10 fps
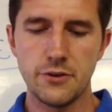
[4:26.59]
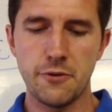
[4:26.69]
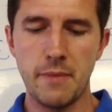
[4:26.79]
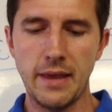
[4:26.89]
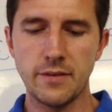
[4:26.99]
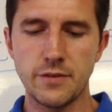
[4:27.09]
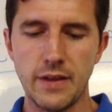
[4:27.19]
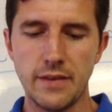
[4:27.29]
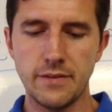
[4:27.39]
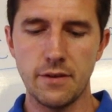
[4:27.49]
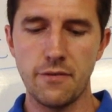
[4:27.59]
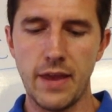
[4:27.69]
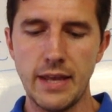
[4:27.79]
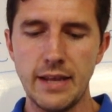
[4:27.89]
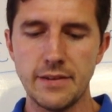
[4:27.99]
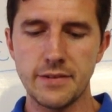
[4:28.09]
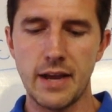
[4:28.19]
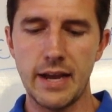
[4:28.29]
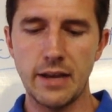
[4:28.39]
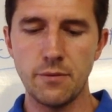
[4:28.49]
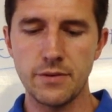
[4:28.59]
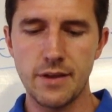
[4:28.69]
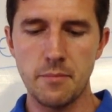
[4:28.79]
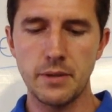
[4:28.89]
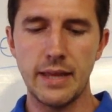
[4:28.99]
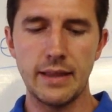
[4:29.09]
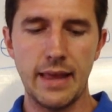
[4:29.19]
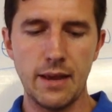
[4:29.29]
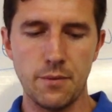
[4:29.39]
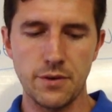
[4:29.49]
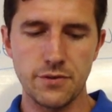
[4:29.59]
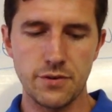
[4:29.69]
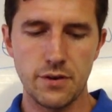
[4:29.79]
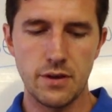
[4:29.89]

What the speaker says: to make sense of any sign resembling language,